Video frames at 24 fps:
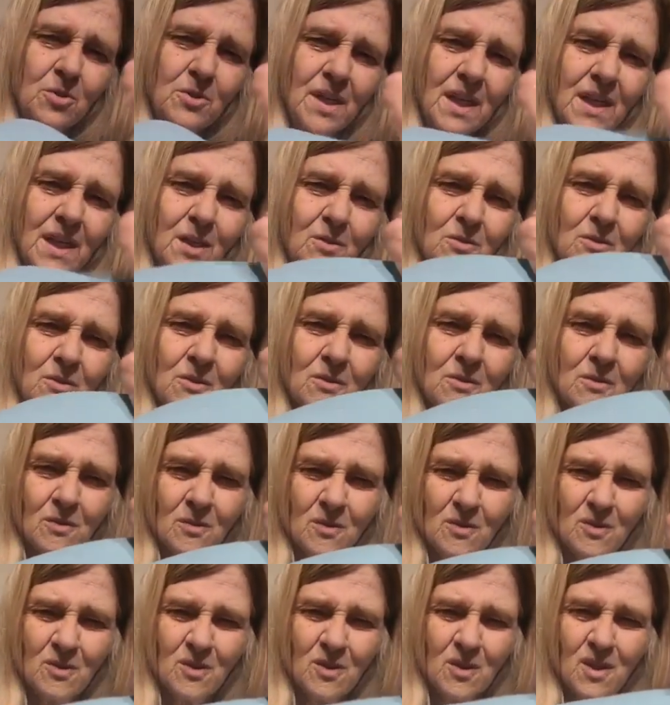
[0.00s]
down
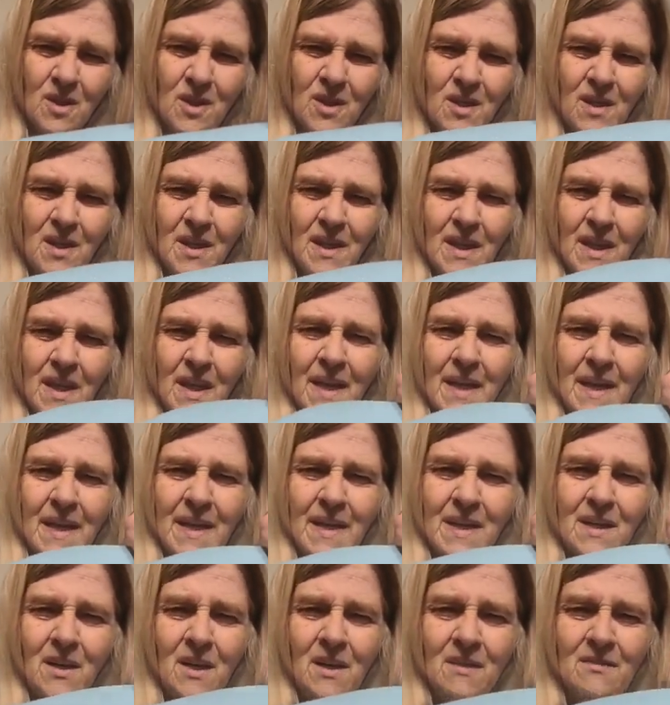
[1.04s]

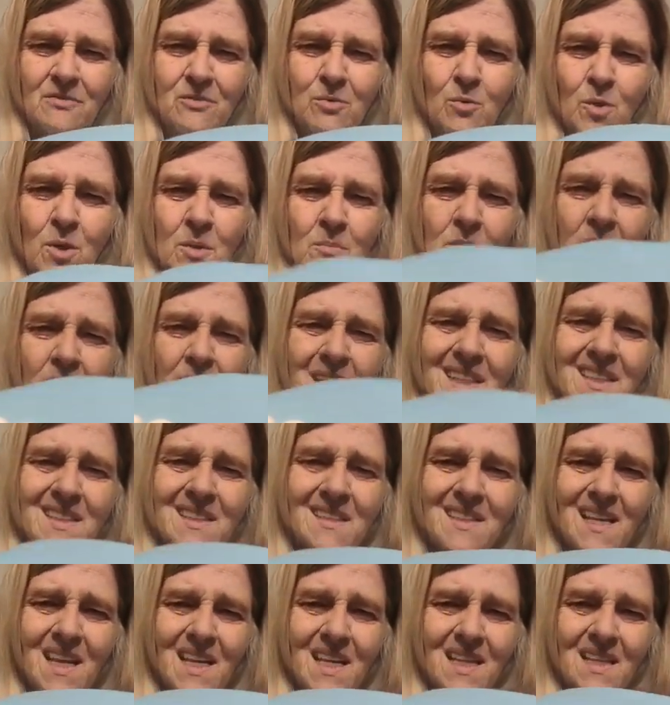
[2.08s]
and I formed like a
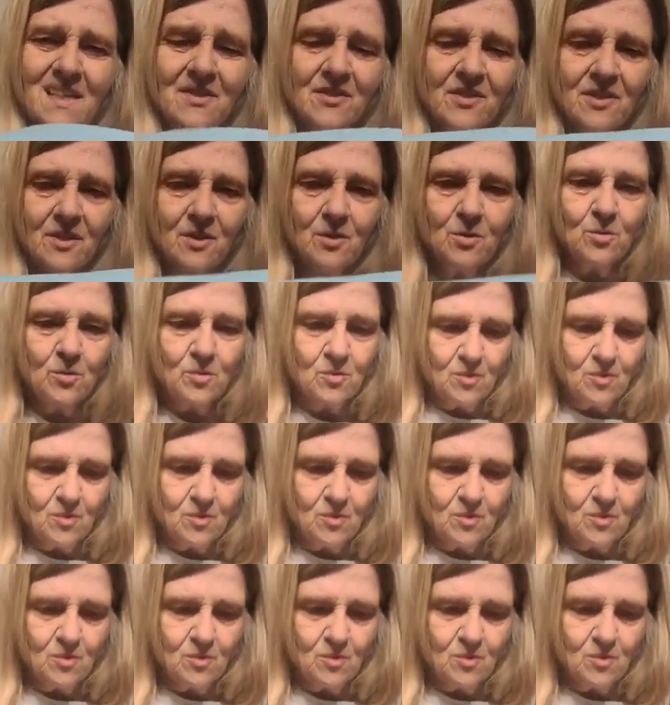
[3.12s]
daisy.